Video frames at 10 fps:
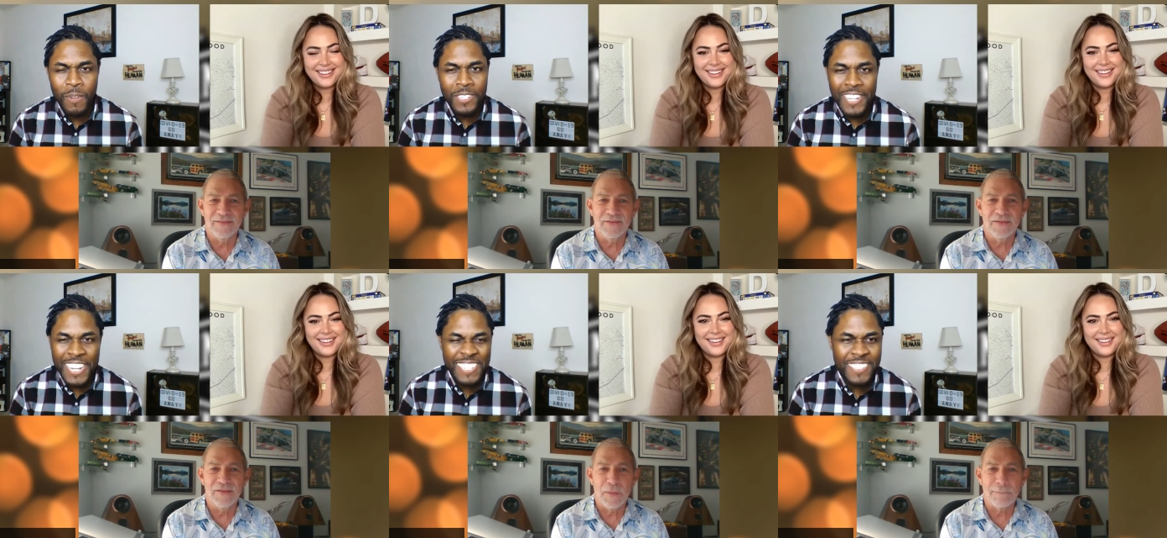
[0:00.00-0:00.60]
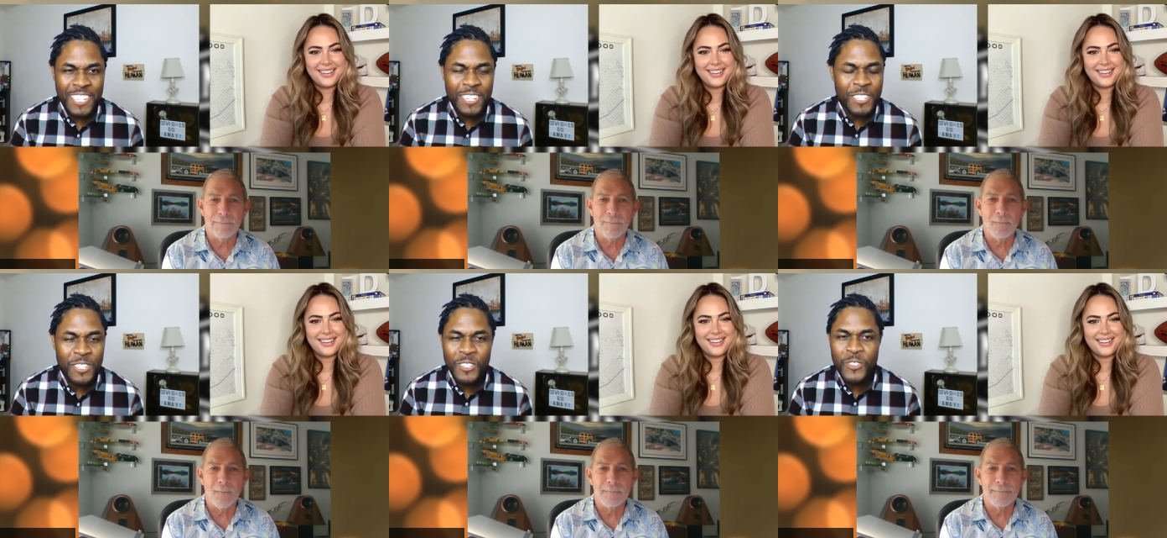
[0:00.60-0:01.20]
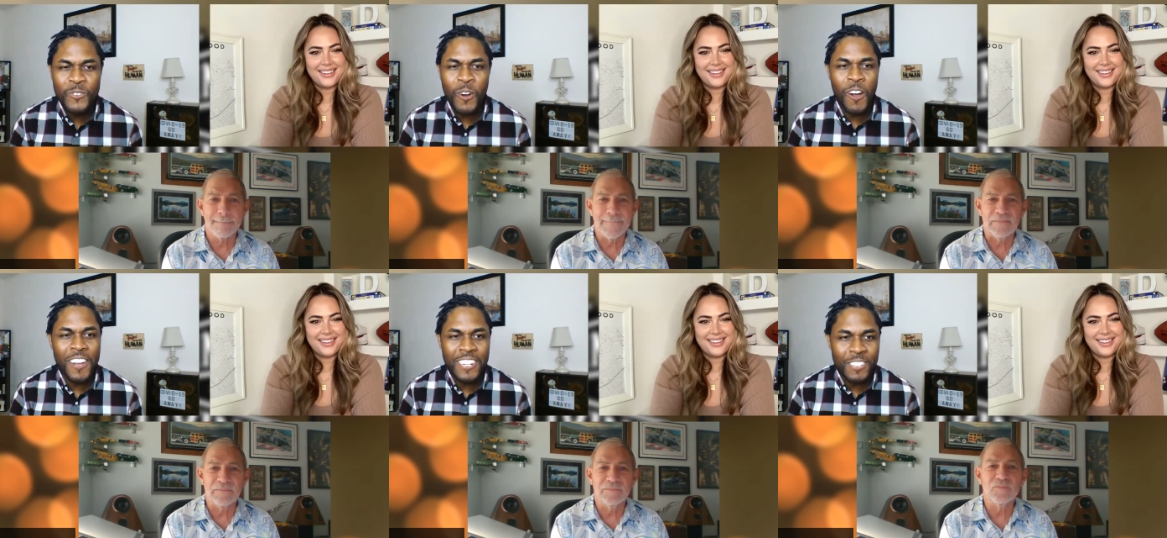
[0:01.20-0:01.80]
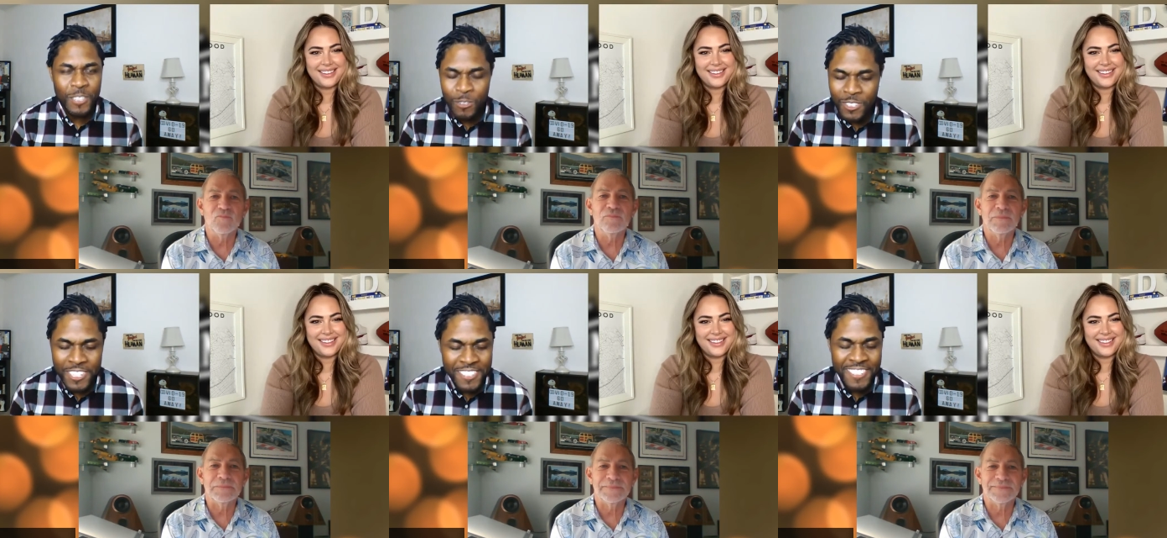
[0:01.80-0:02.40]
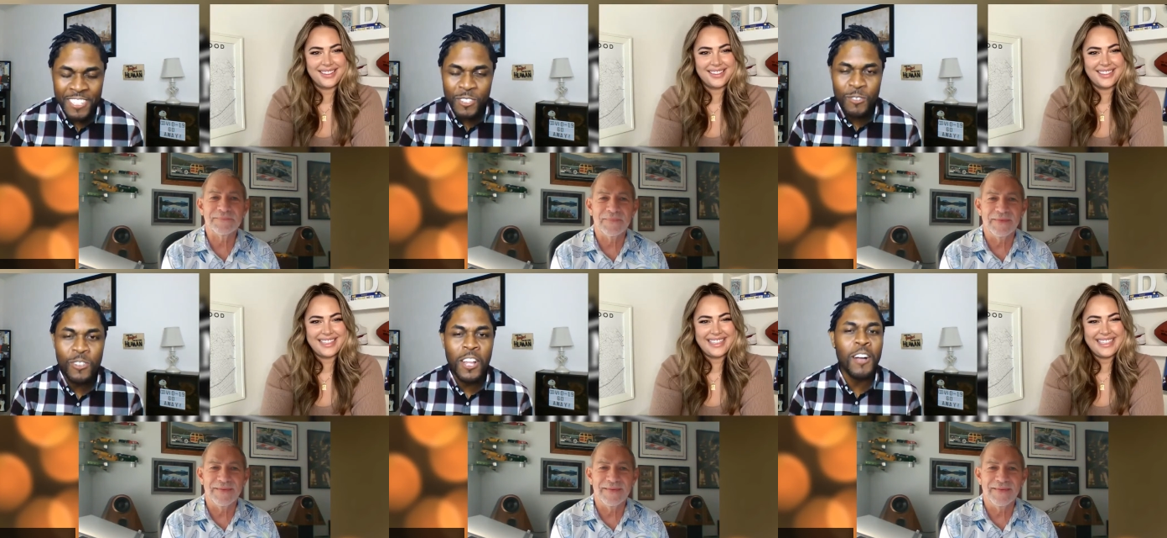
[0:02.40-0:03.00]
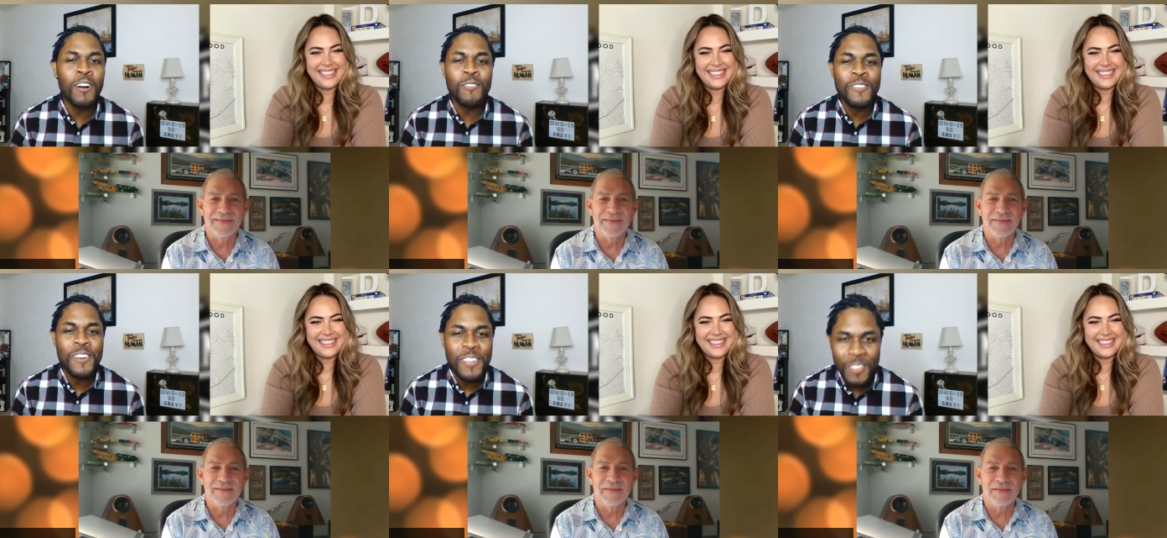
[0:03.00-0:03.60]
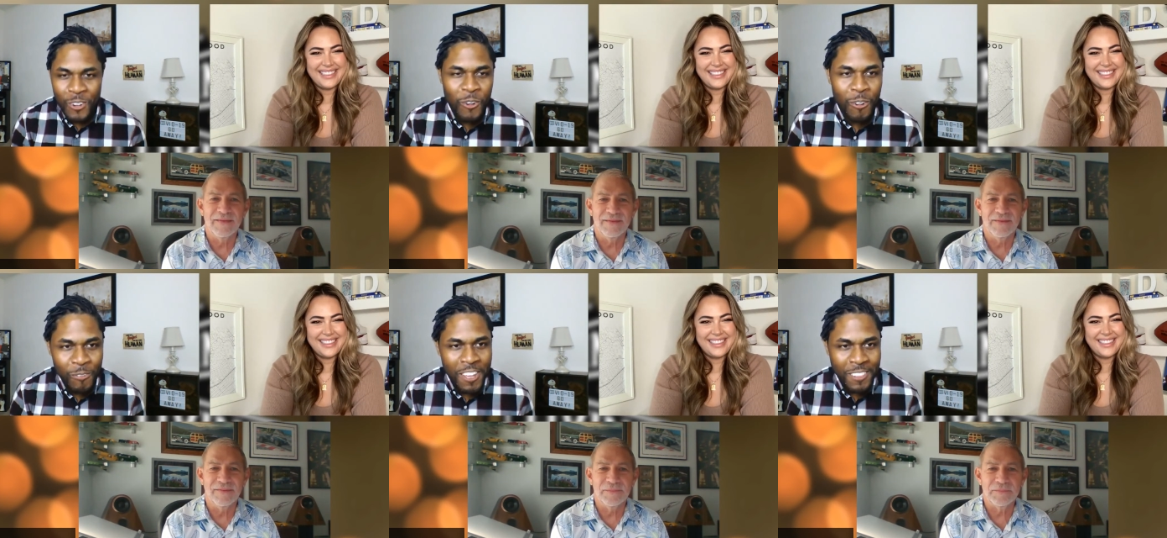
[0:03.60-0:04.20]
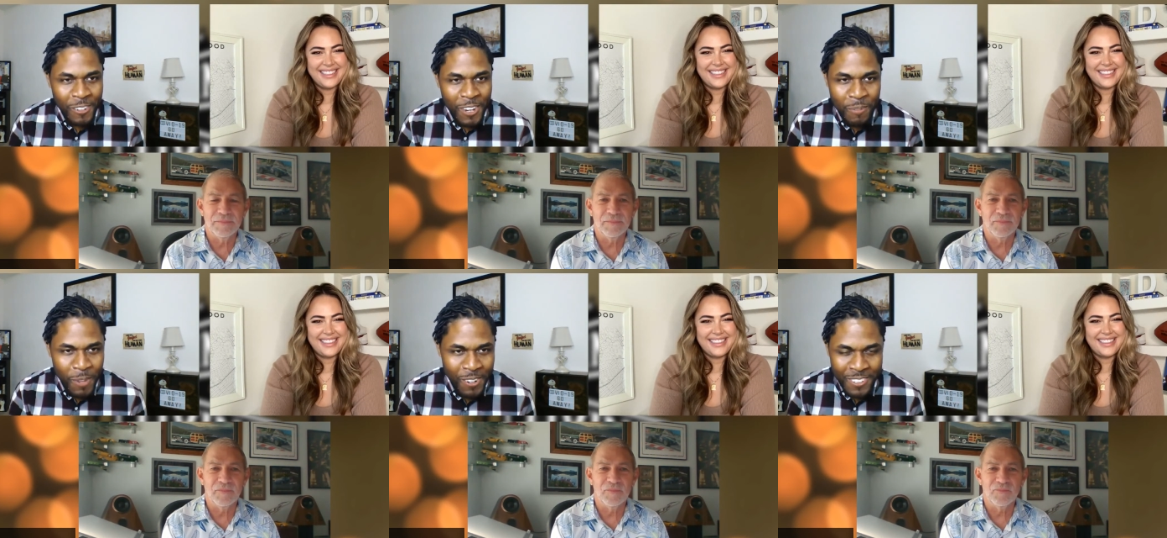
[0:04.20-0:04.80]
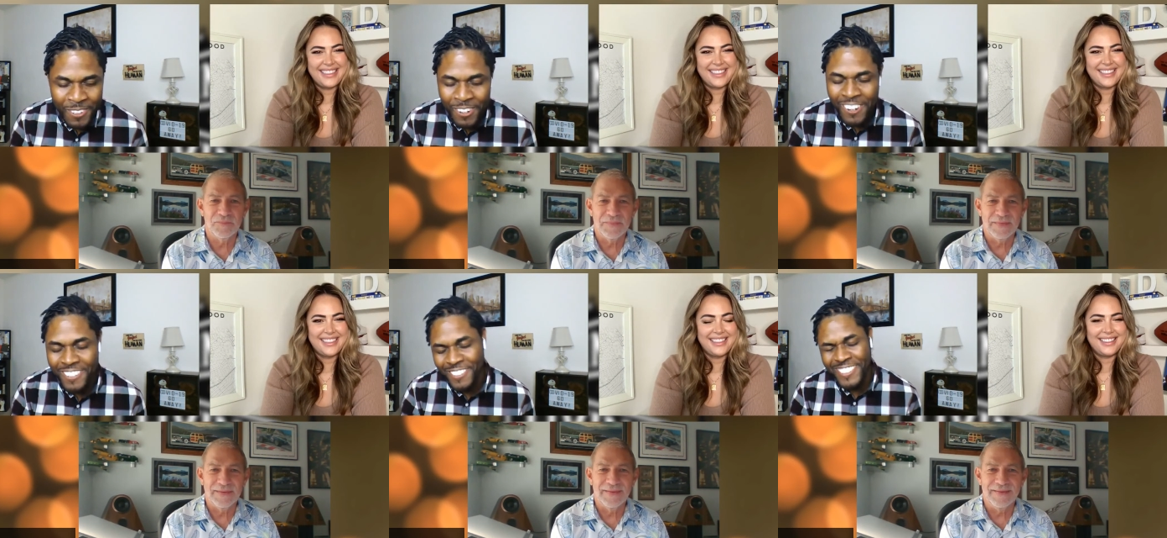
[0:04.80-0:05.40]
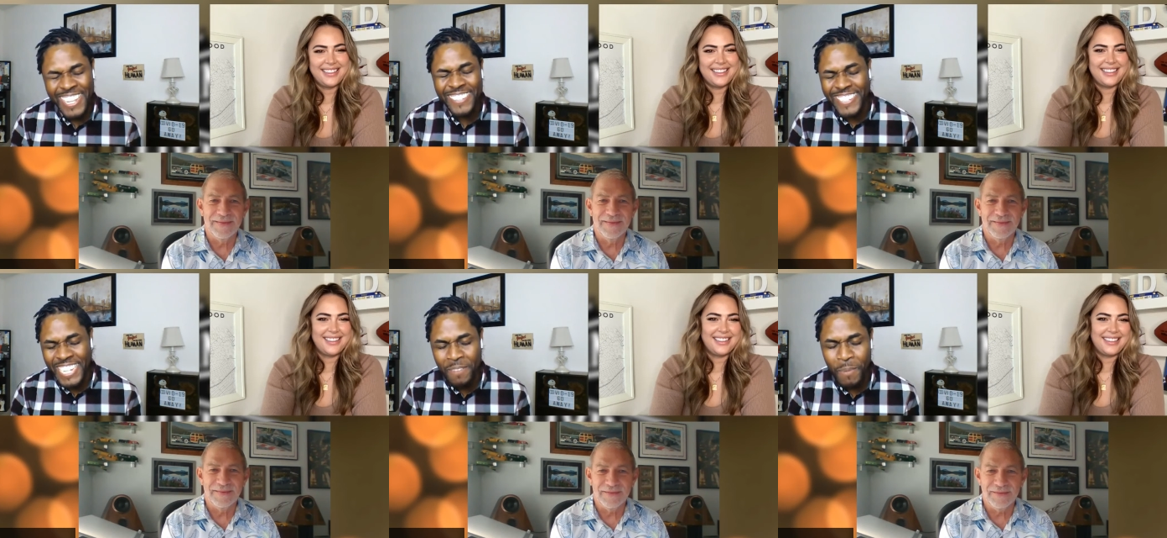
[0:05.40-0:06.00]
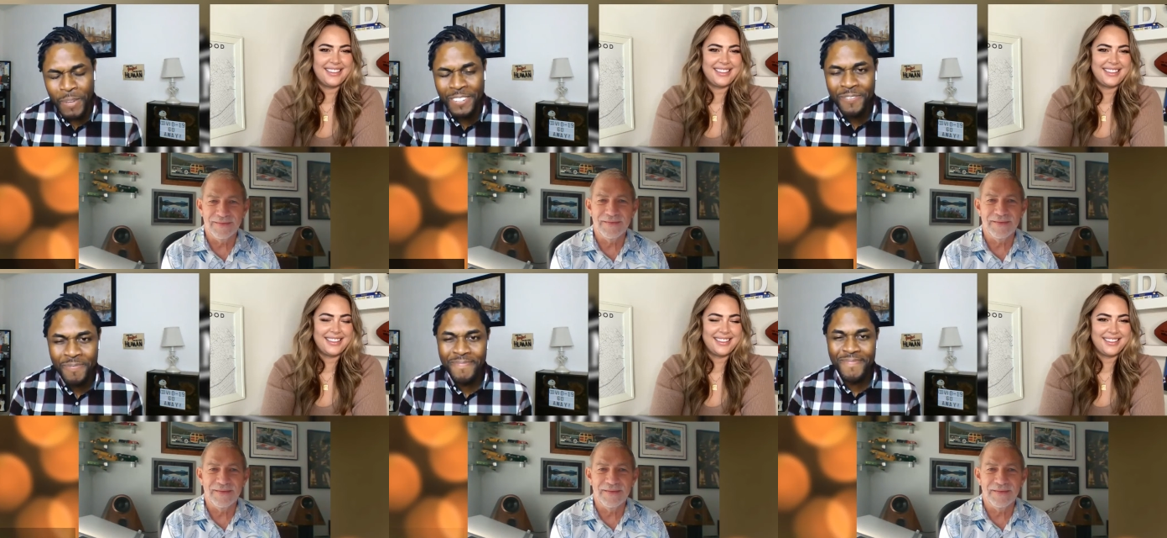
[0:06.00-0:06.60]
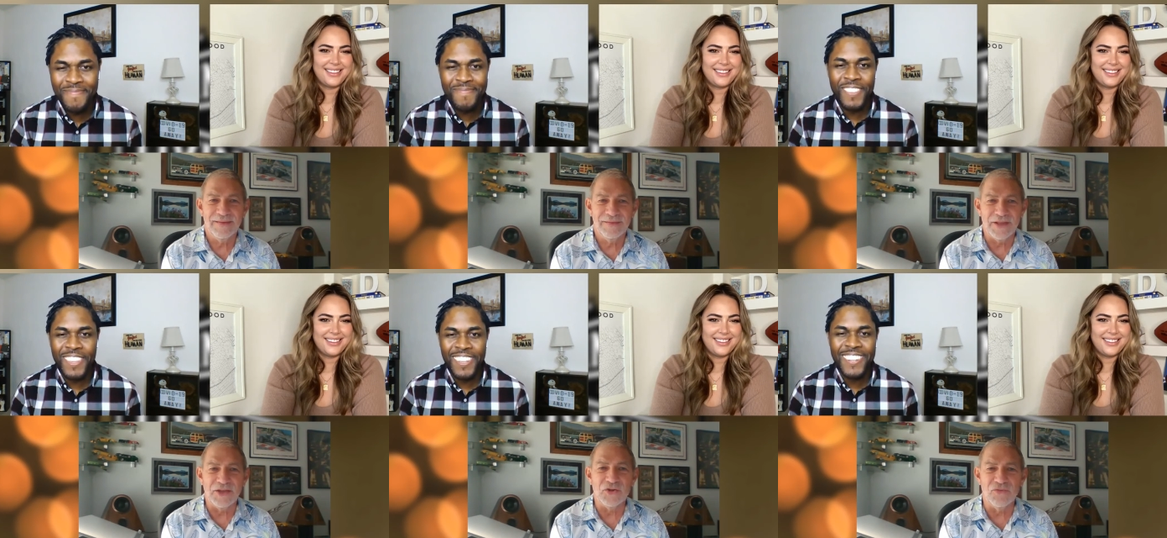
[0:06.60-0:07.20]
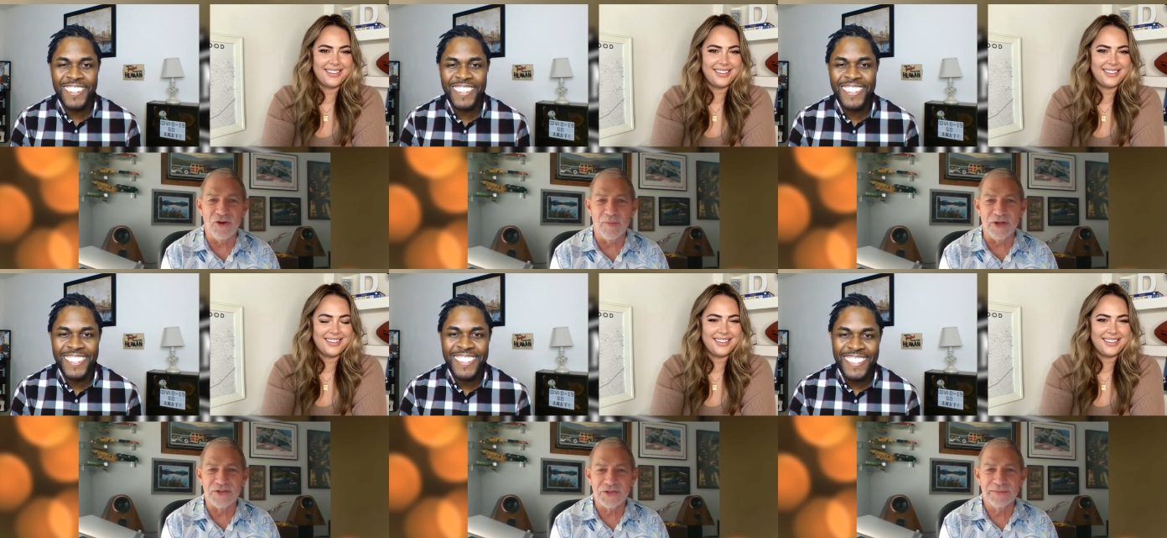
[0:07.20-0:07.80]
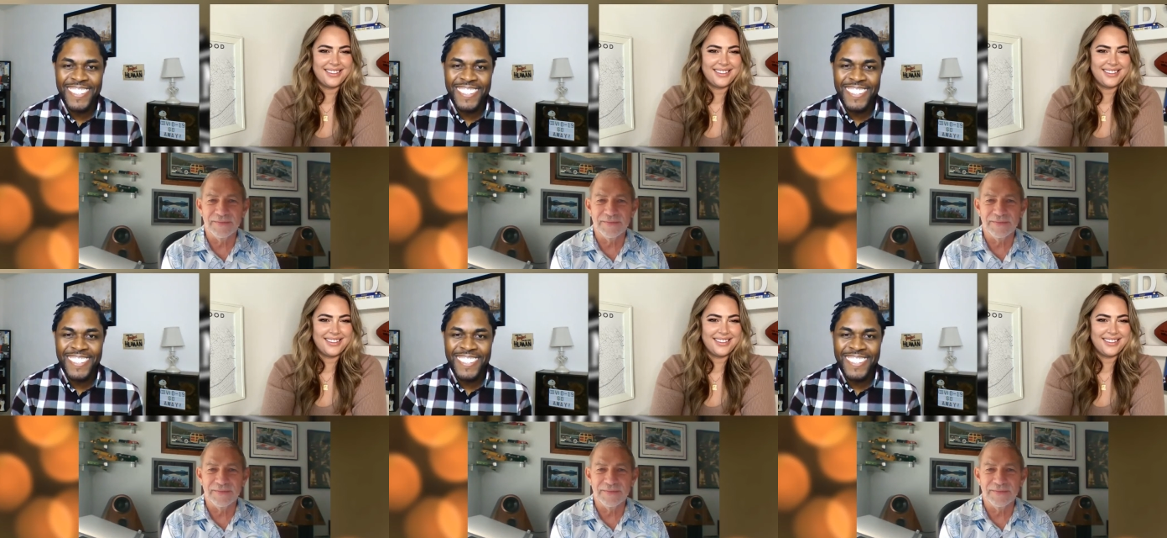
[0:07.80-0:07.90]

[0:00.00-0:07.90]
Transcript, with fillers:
Speaker 1: much. I can tell you, you are an enthusiast and you love the Corvette, the great American car. So thank you again, my man. Thank you very much.